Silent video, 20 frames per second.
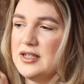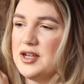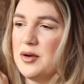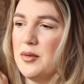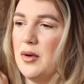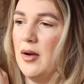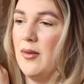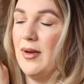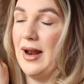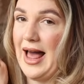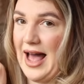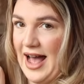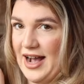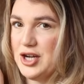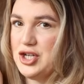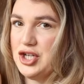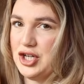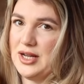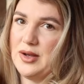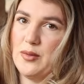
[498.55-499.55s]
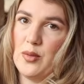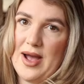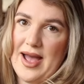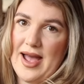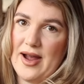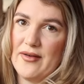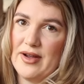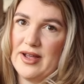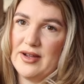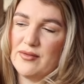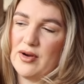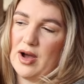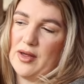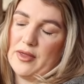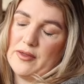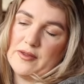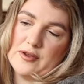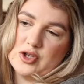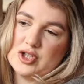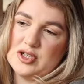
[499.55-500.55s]
so I will actually wear it
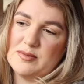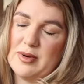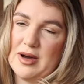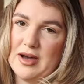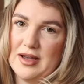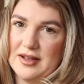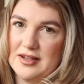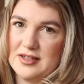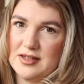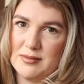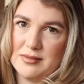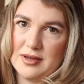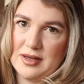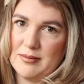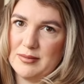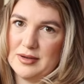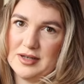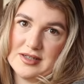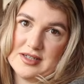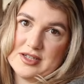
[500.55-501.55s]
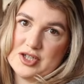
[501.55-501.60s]
rather than just buying something because